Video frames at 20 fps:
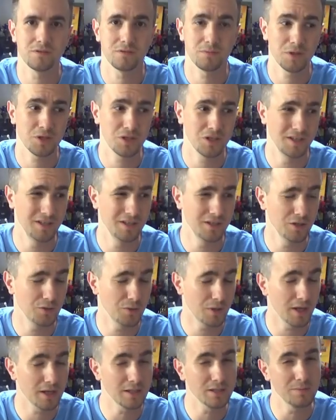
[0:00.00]
especially in the
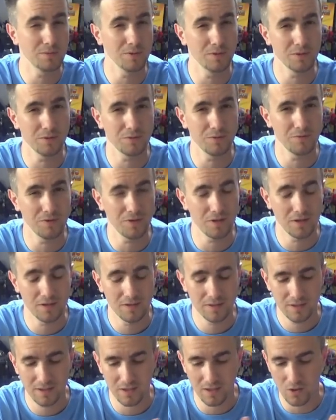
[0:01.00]
UK, to be honest with you.
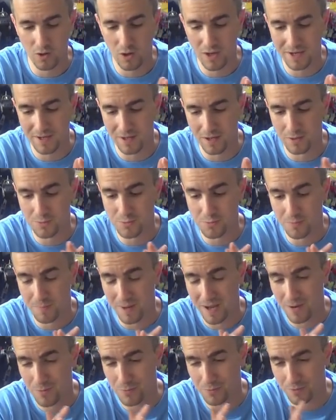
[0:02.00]
Guy had
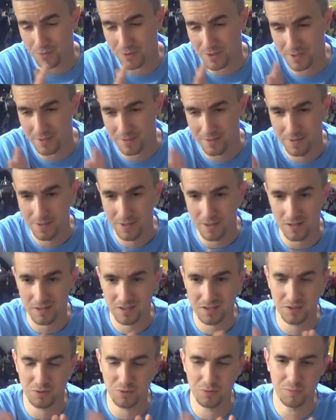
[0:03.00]
£100 on it. I
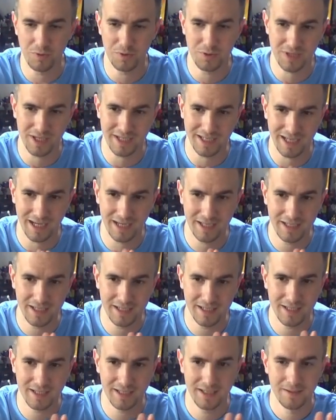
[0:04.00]
said to him, will you take
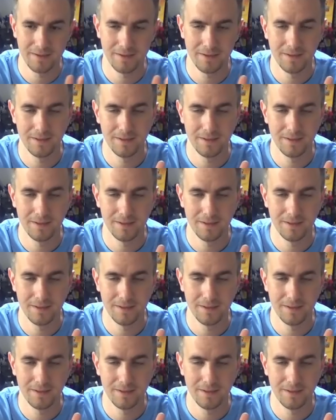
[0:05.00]
80?